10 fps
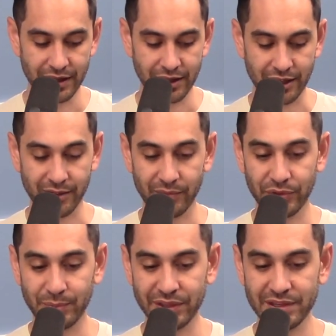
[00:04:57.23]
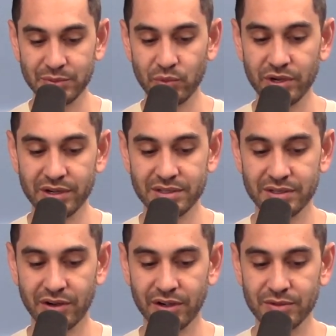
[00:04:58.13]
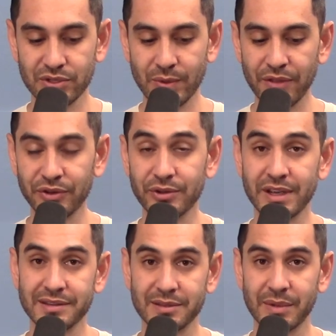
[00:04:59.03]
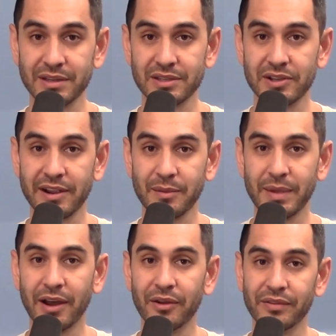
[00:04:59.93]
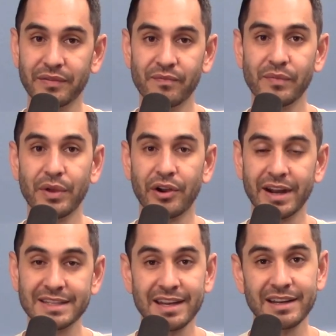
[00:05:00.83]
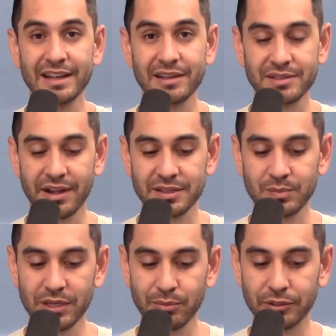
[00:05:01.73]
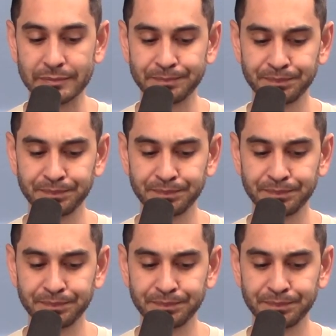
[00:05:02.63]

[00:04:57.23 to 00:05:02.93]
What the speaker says: But these words are used throughout the New Testament to talk about our identity as God's people.